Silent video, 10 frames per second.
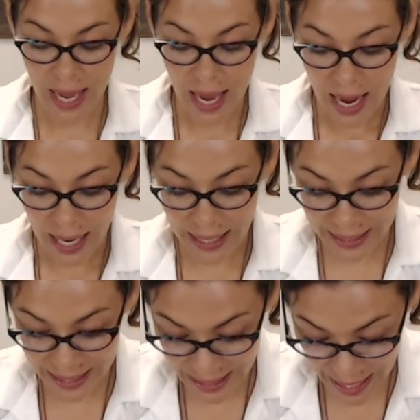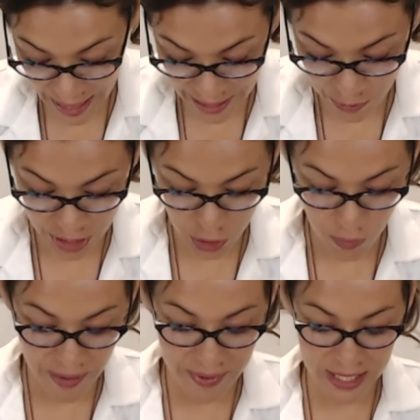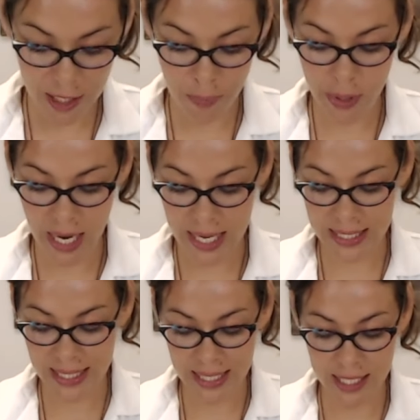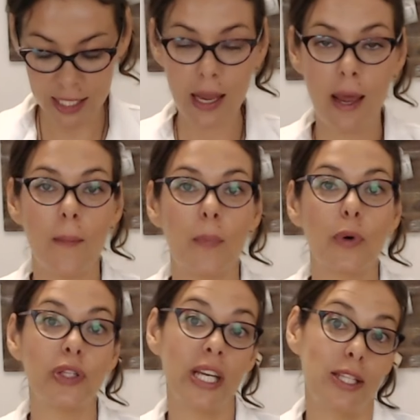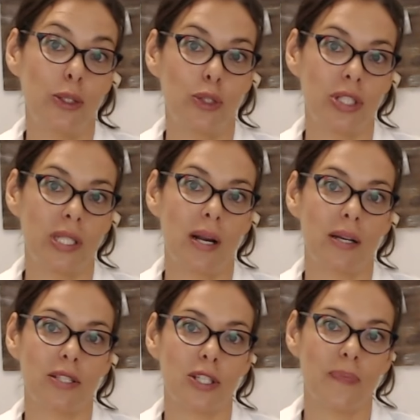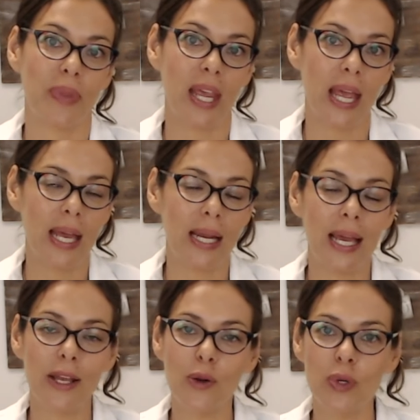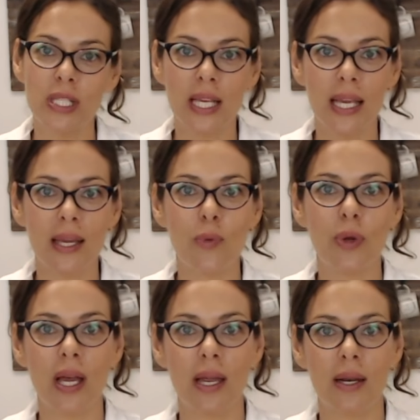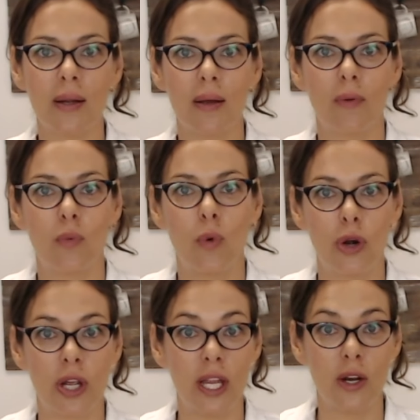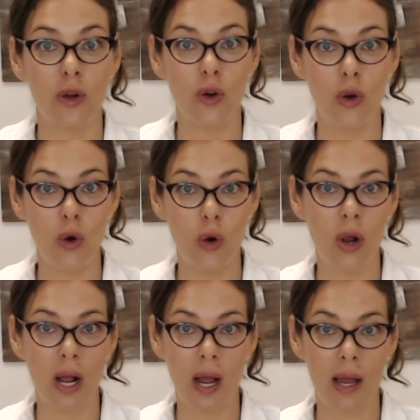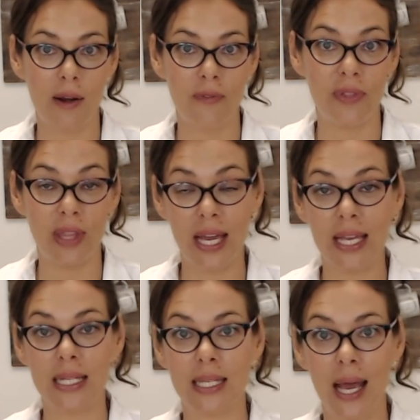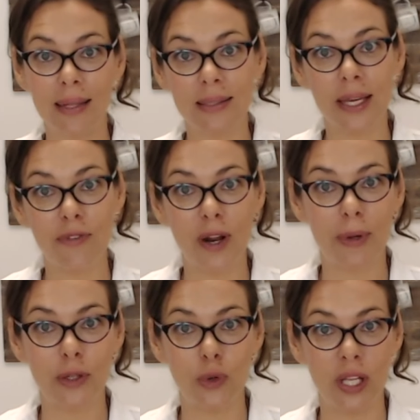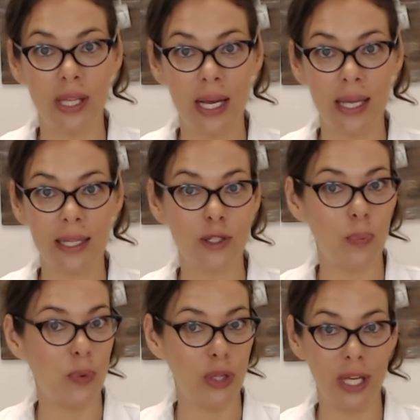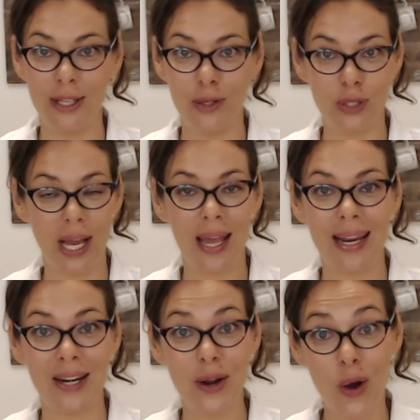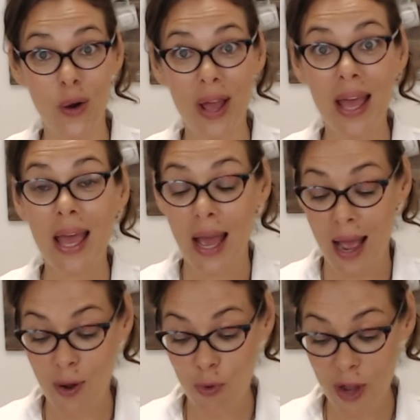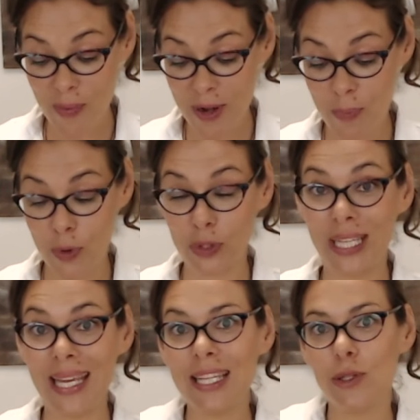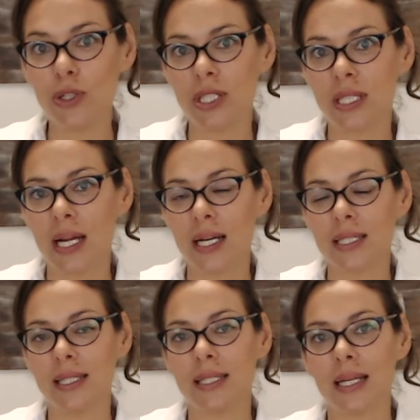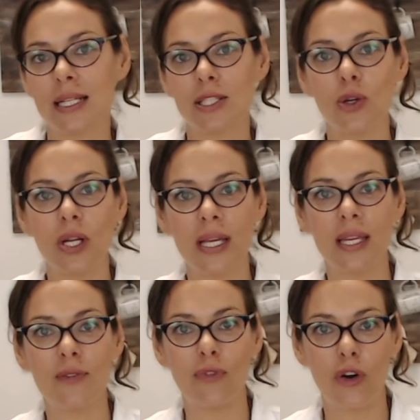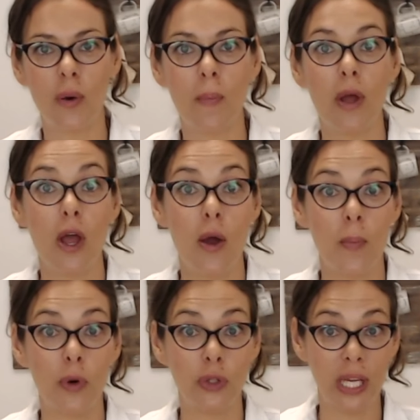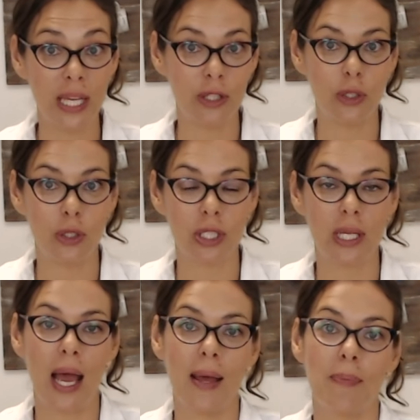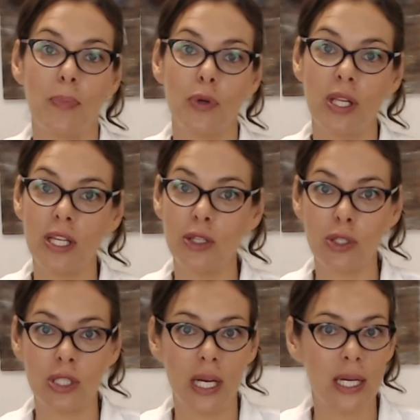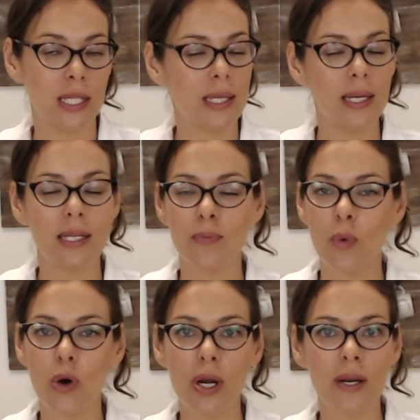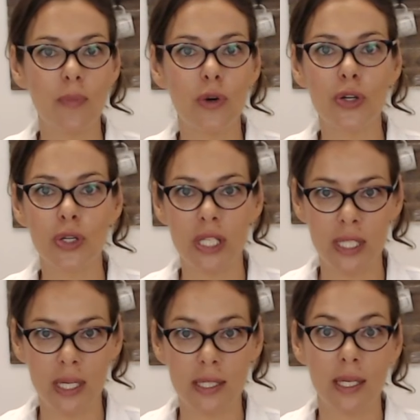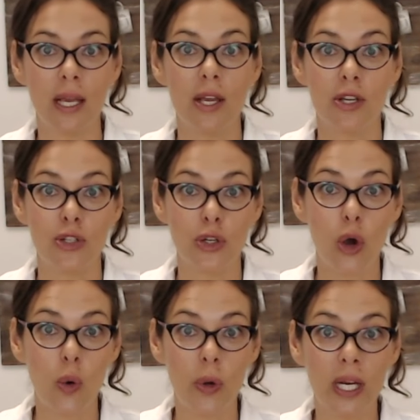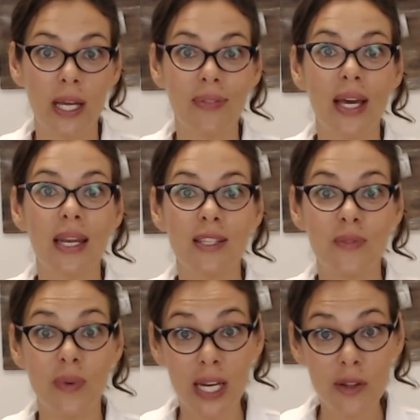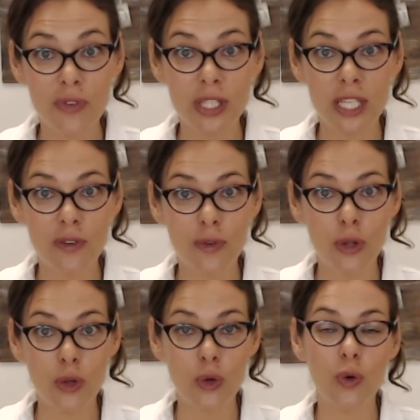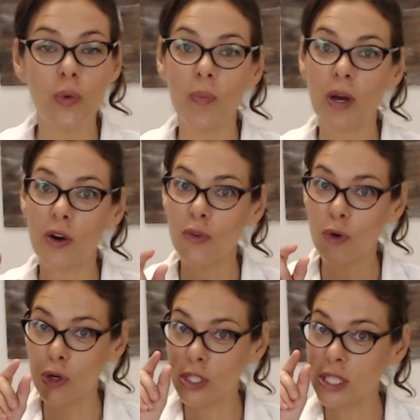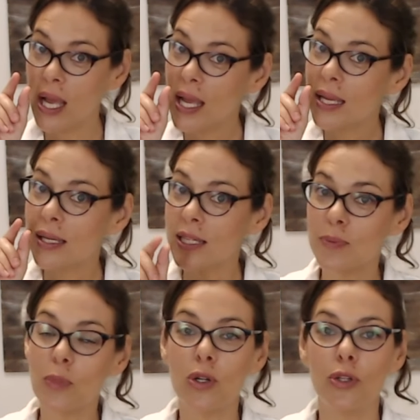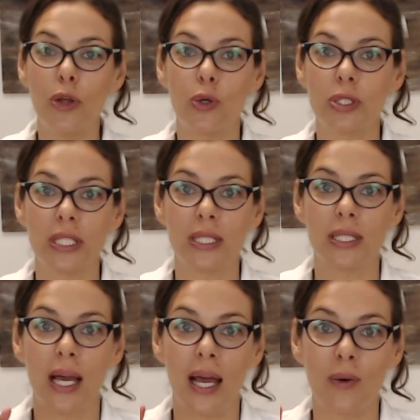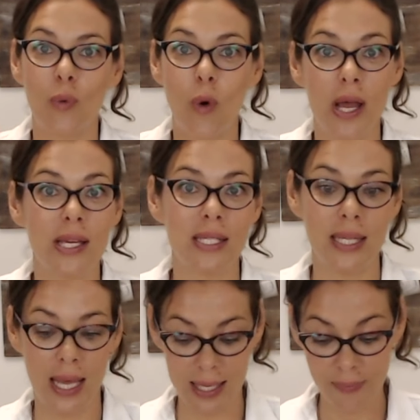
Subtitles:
And then the other one, you may be surprised, is potato starch. And I always say we are working on low-carb diets, anti-inflammatory diets, so potatoes are a no. However, potato starch is isolated from potatoes, and potato starch, there is more and more research showing that is beneficial for you, but of course in small doses. And why is that?